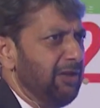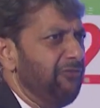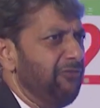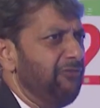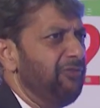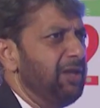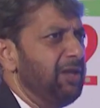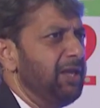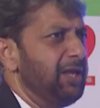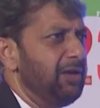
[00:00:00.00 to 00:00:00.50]

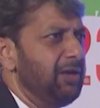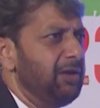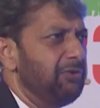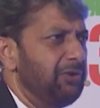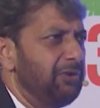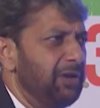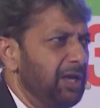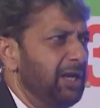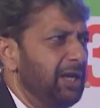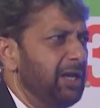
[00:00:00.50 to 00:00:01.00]
If we
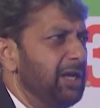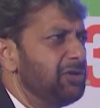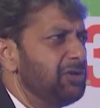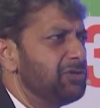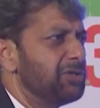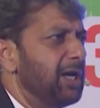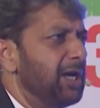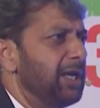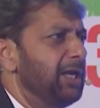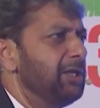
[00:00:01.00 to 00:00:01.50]
really
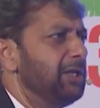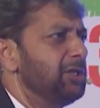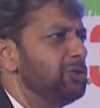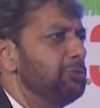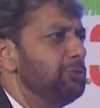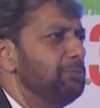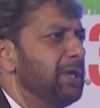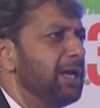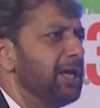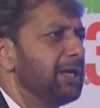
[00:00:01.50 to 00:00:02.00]
trying
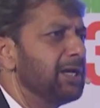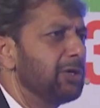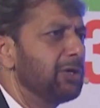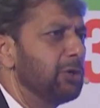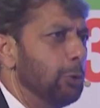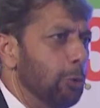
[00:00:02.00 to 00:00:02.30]
to make a